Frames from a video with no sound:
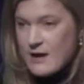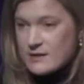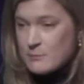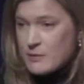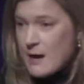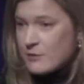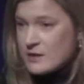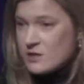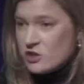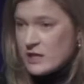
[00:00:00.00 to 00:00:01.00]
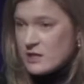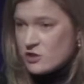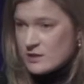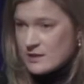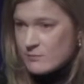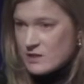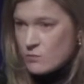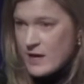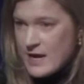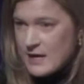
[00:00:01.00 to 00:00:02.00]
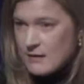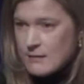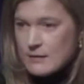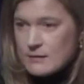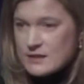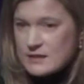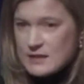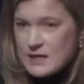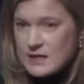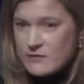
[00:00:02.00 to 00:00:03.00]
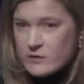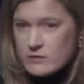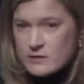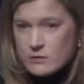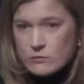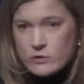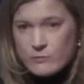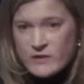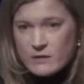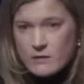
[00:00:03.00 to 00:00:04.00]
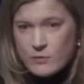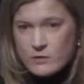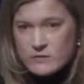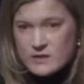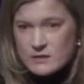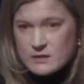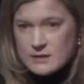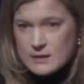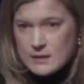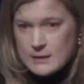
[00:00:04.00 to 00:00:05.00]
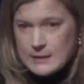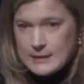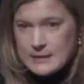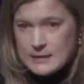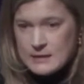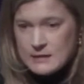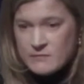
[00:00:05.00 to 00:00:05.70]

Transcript: property changes midway, let's say there's a group that opposes the